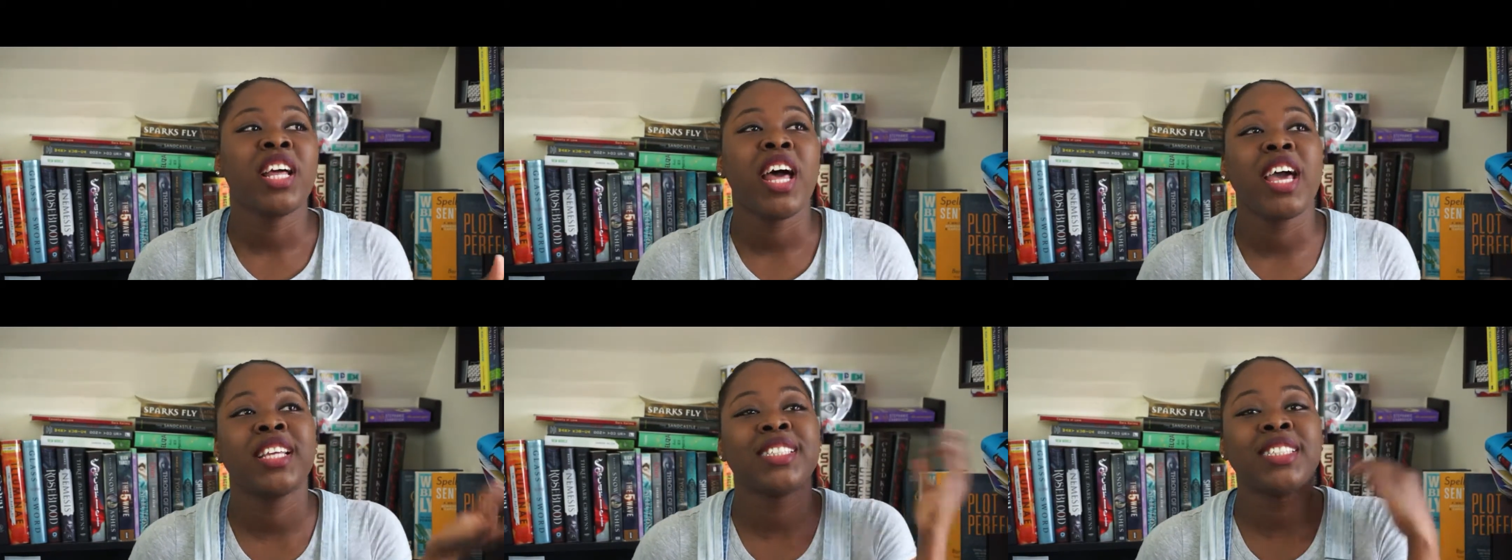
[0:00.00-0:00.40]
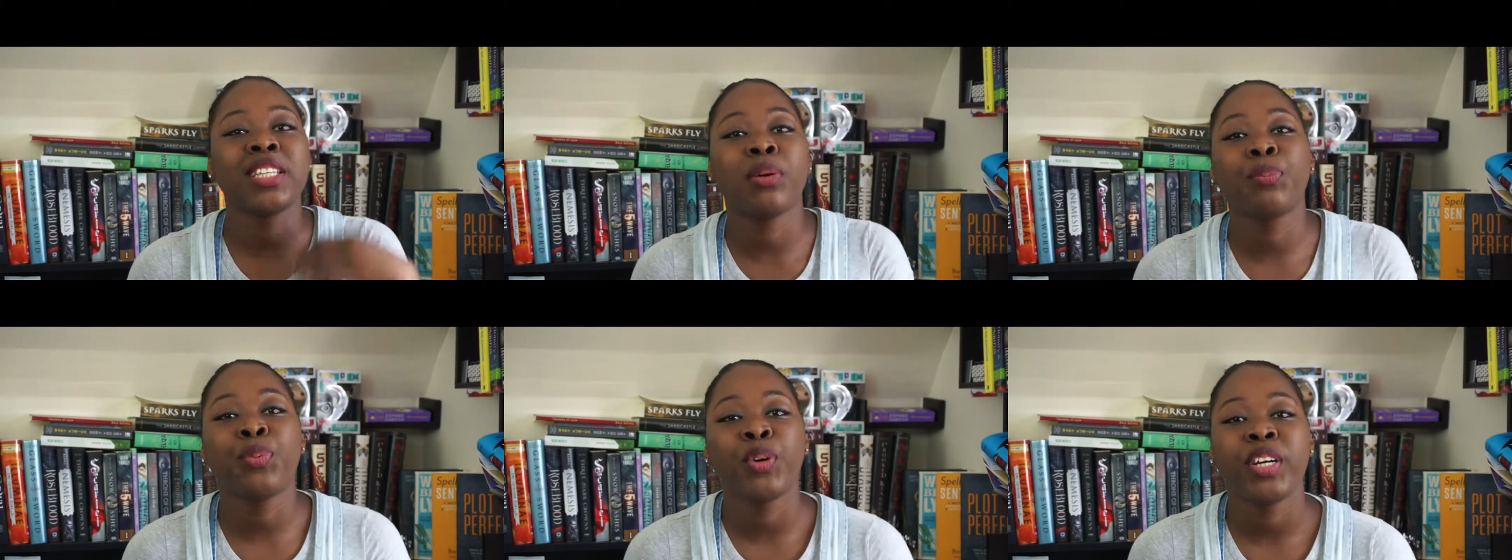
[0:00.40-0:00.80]
At
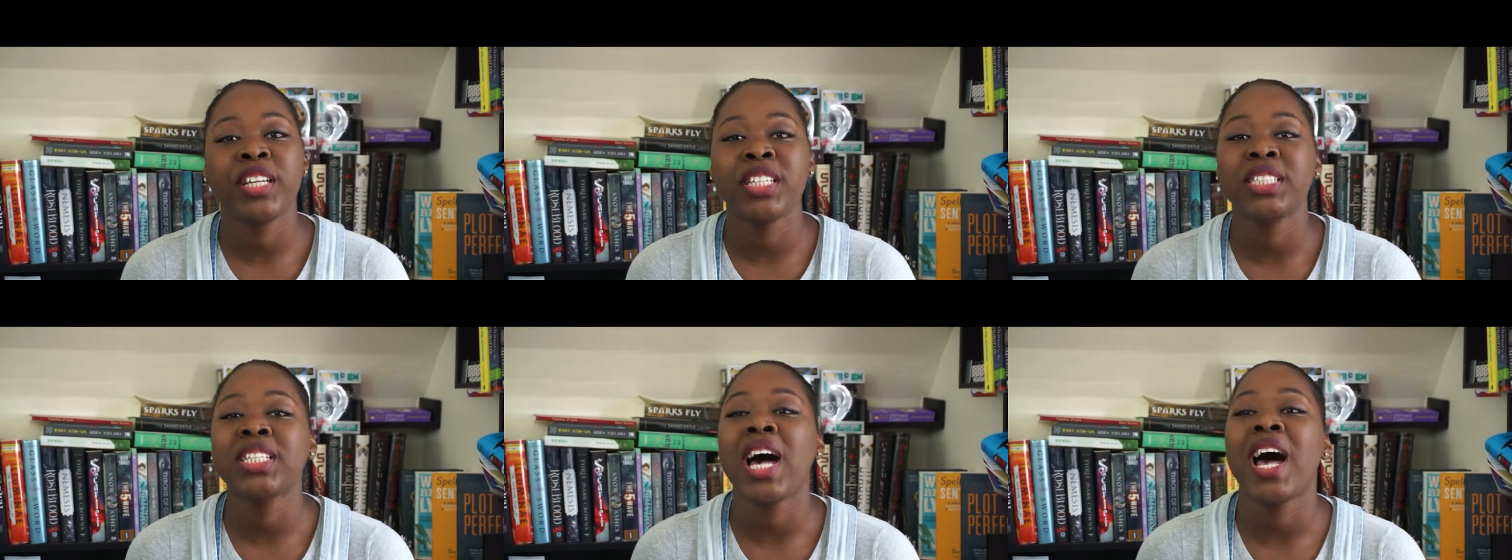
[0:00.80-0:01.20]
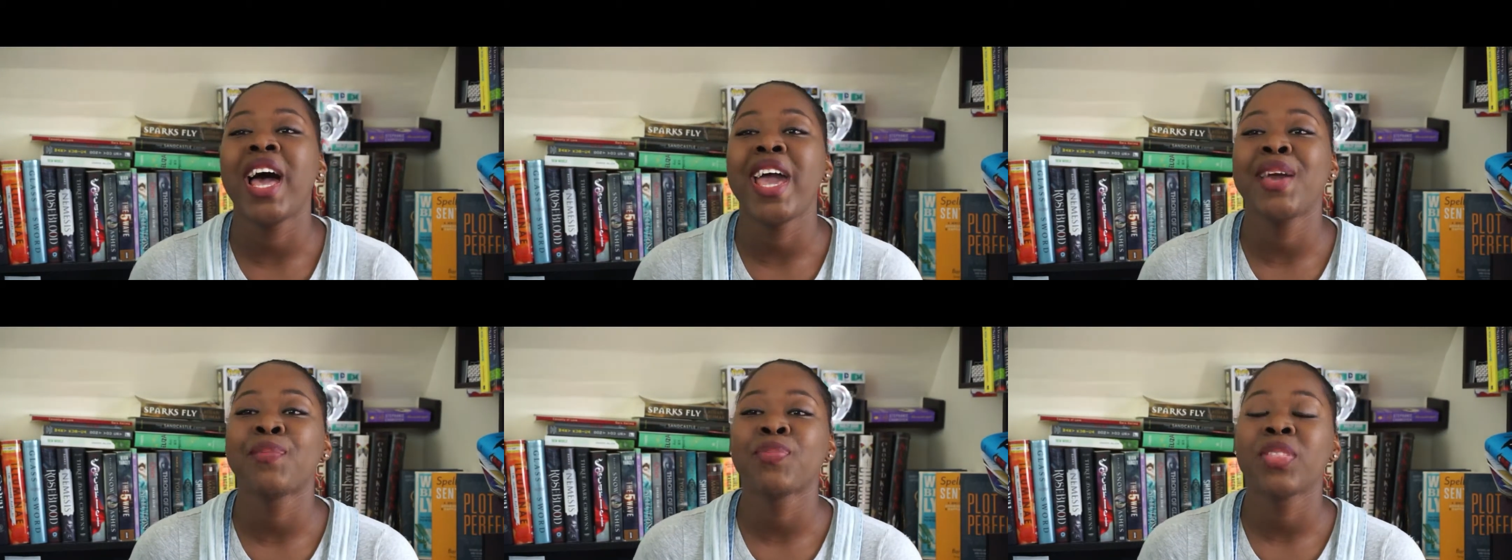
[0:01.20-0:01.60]
some point in
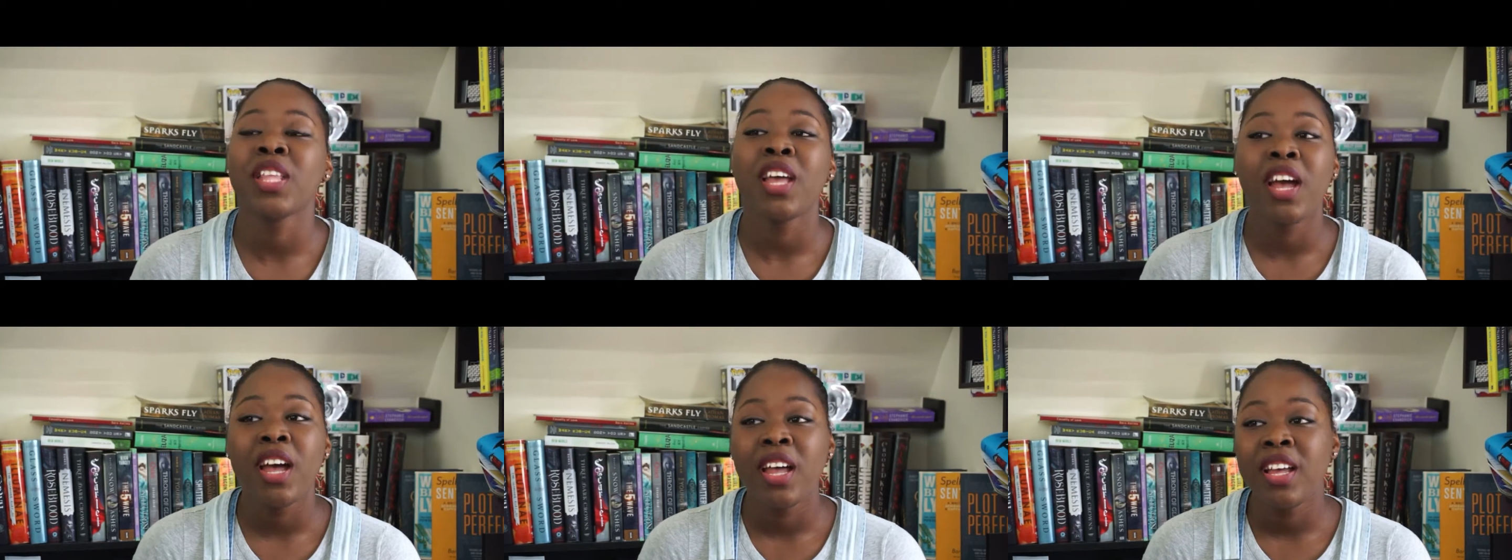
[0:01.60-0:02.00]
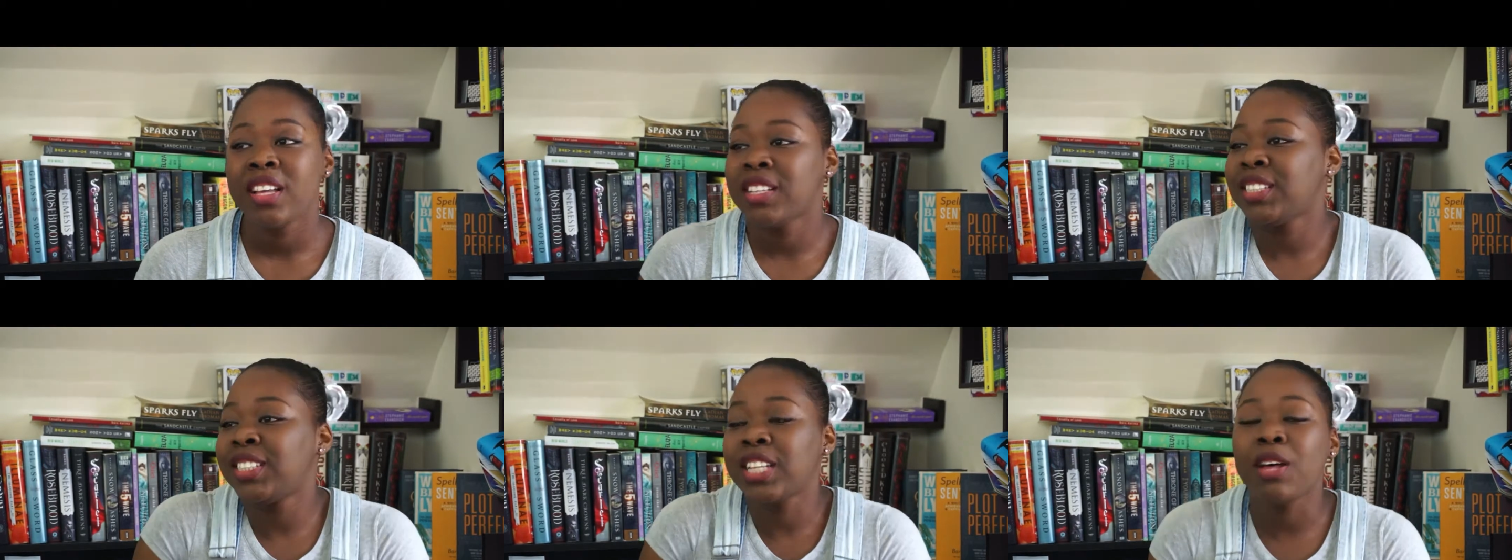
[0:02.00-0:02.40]
time,
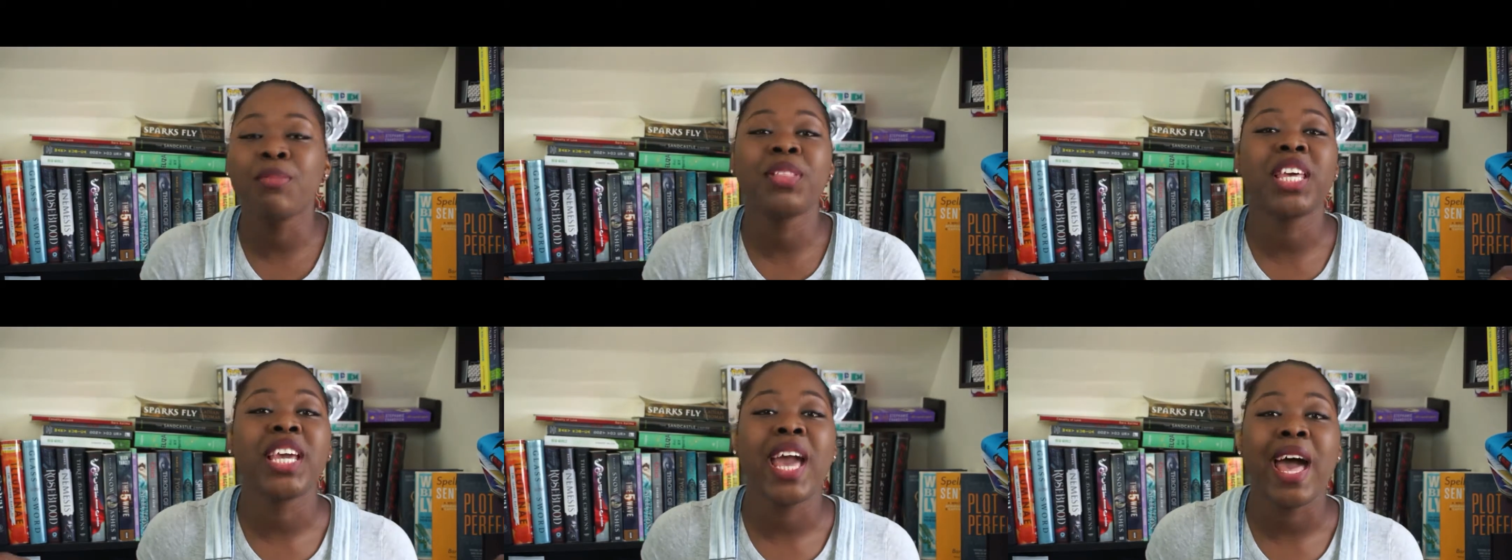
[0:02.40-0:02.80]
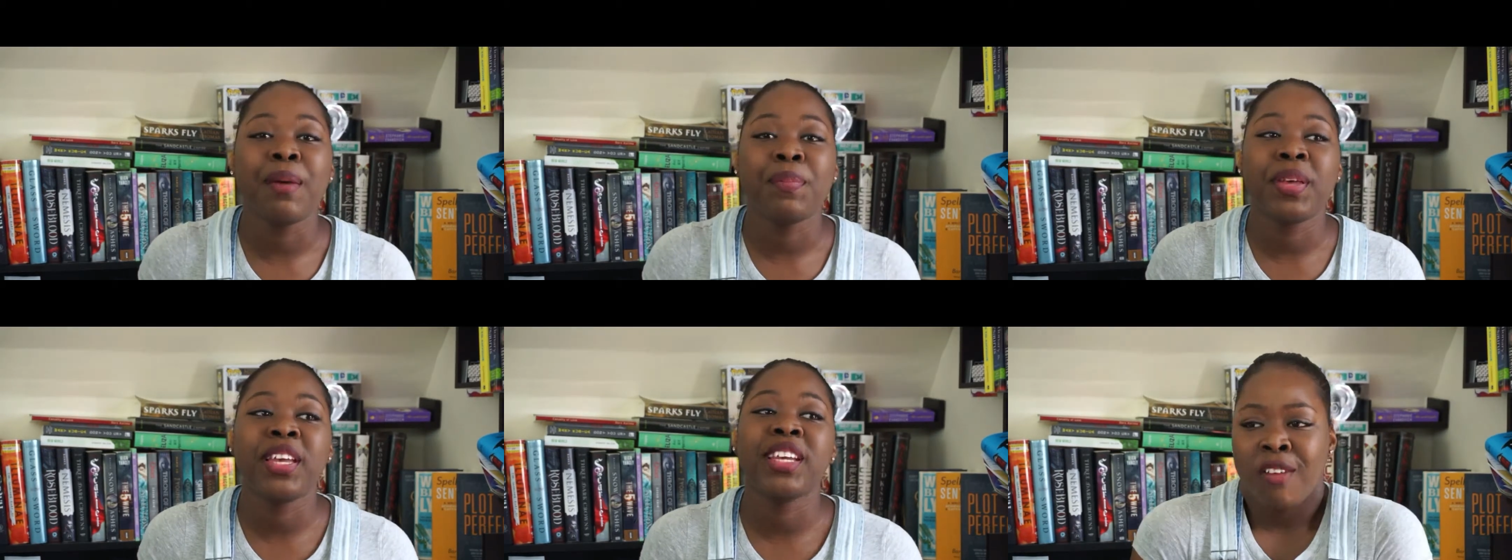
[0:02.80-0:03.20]
something
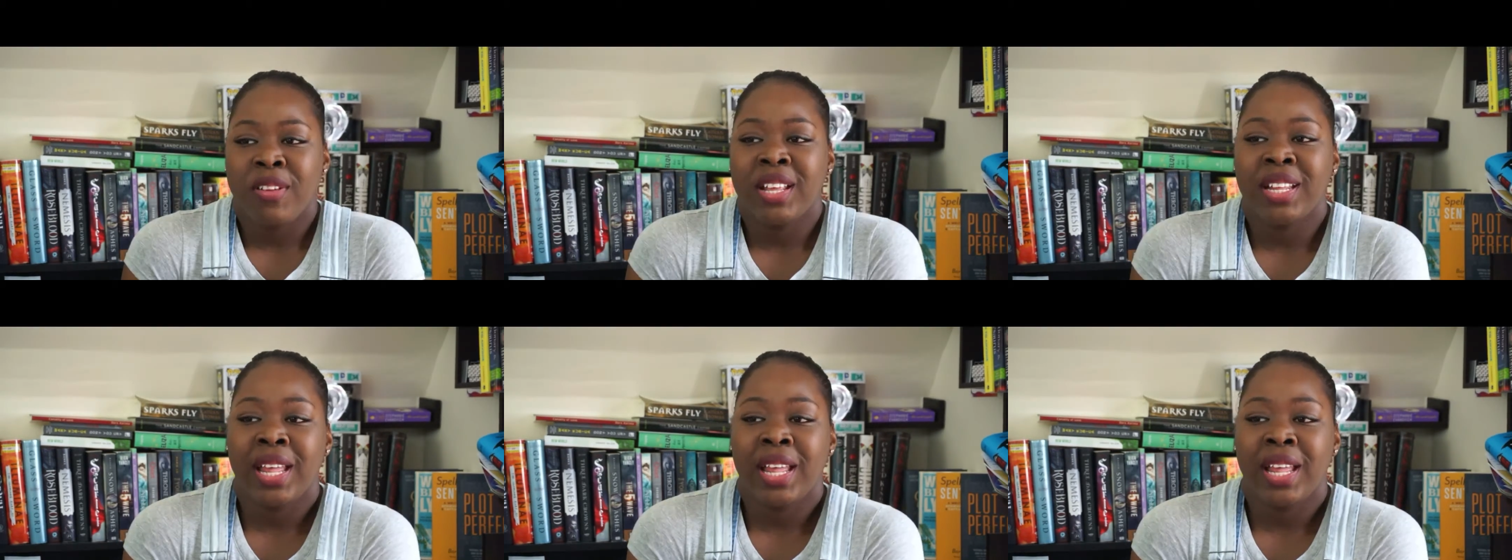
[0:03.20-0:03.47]
happened.